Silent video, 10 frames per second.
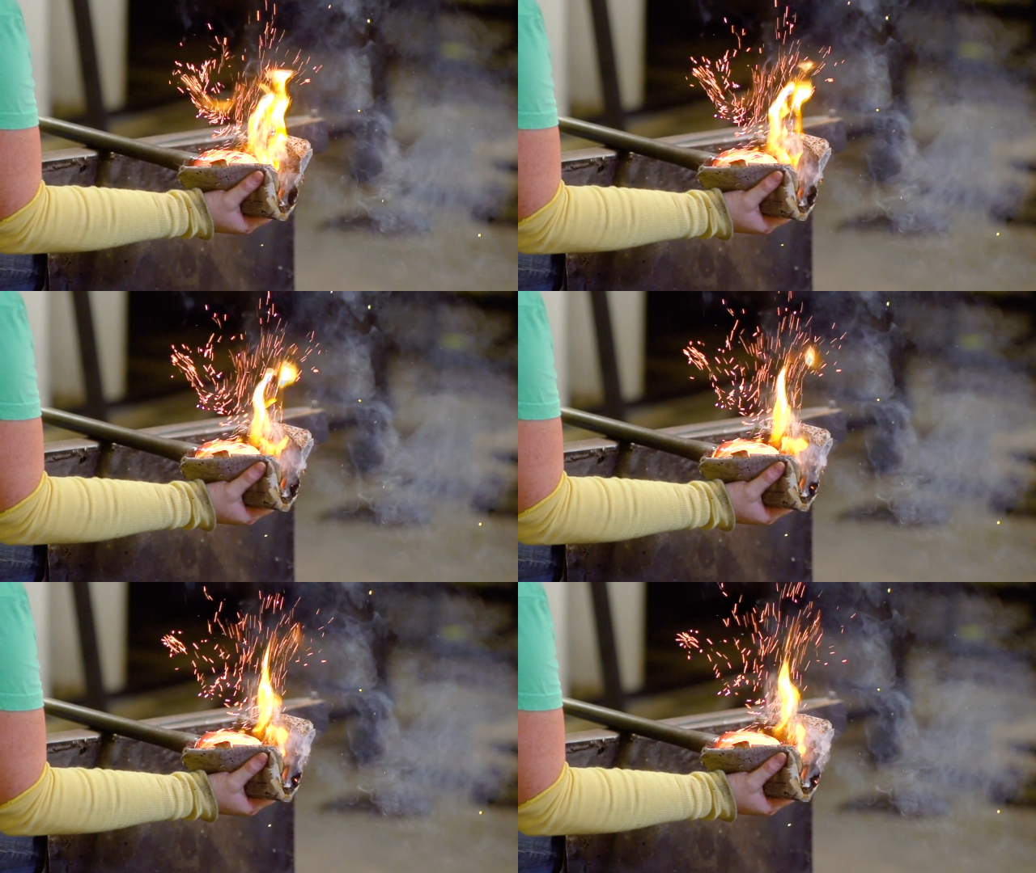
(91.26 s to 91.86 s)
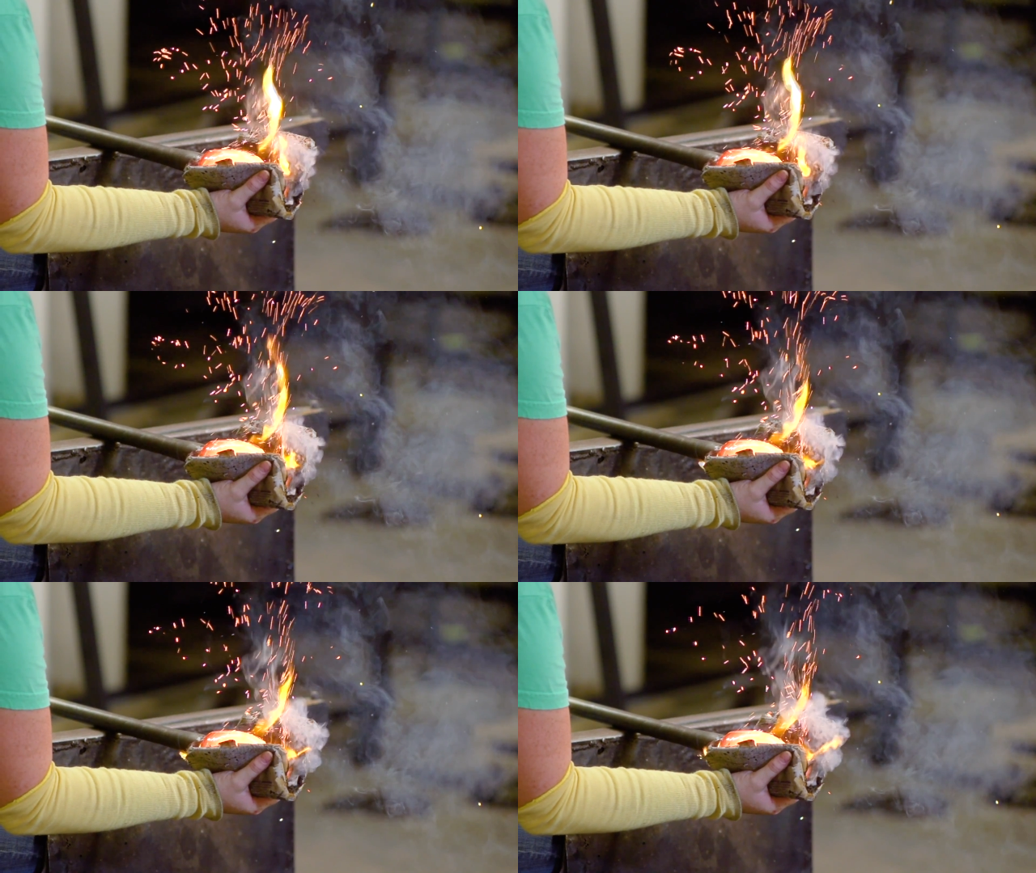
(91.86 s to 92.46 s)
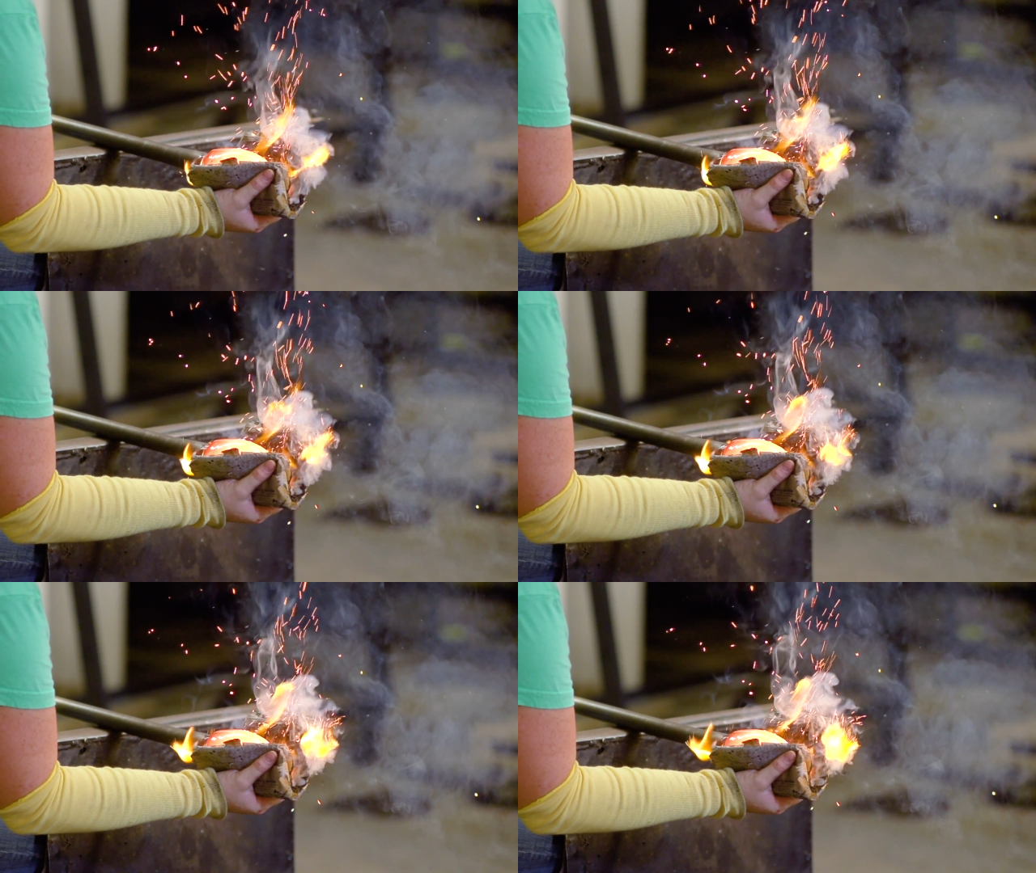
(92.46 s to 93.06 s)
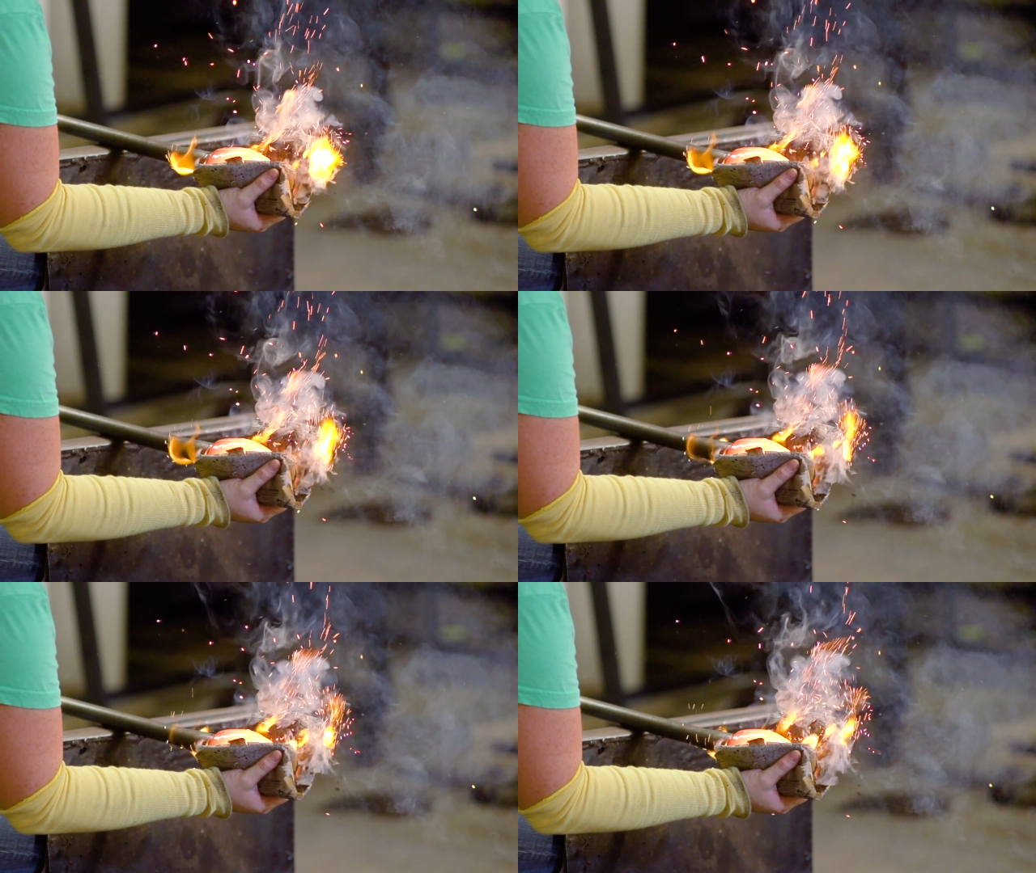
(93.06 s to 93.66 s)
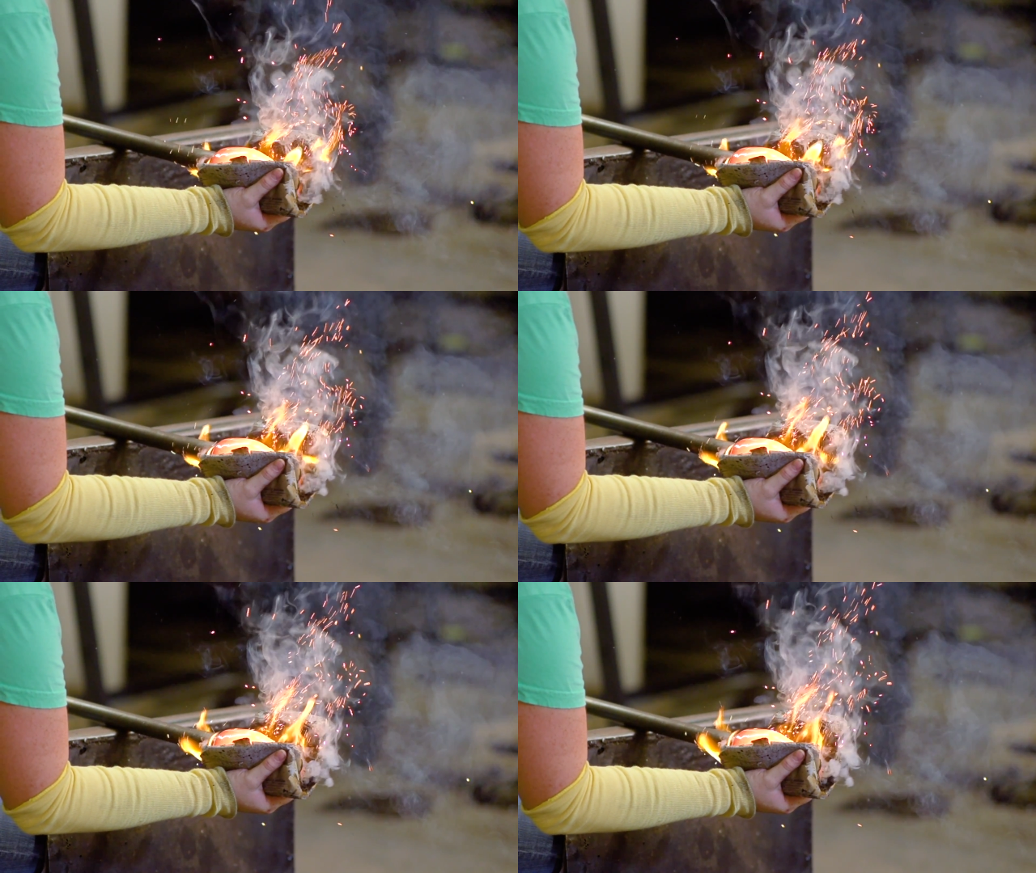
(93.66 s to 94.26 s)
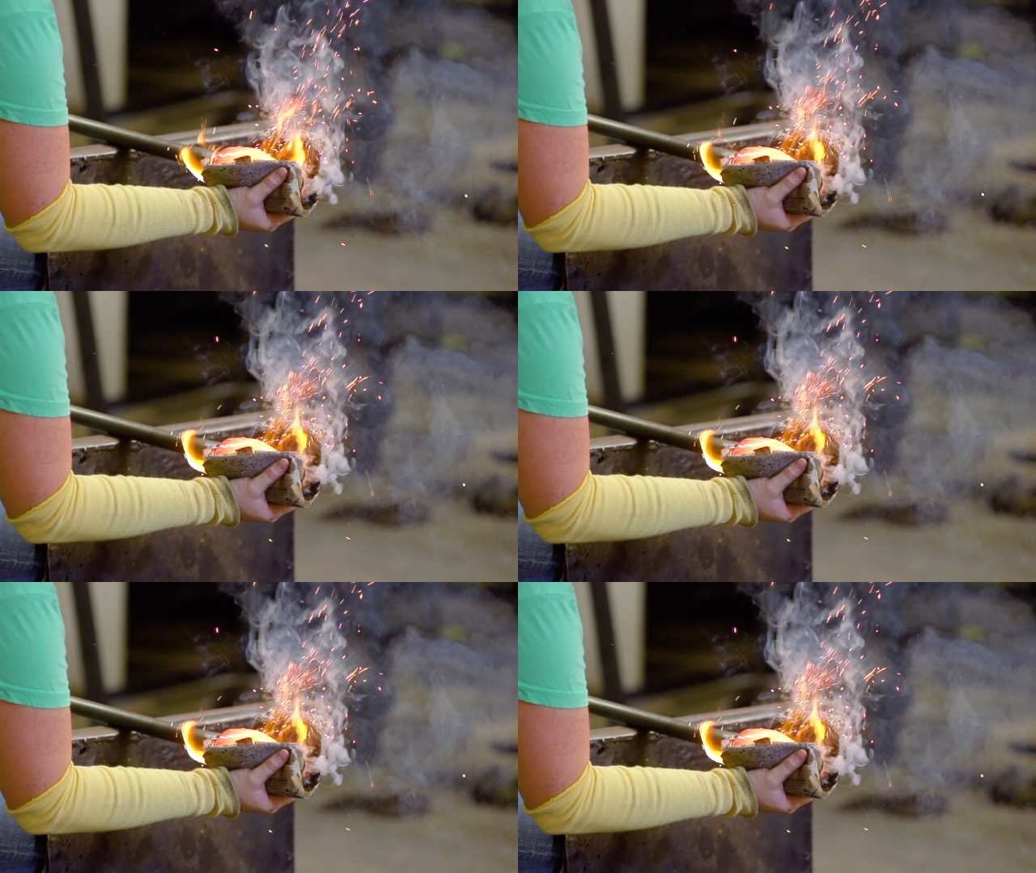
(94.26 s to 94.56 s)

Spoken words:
(no speaker visible)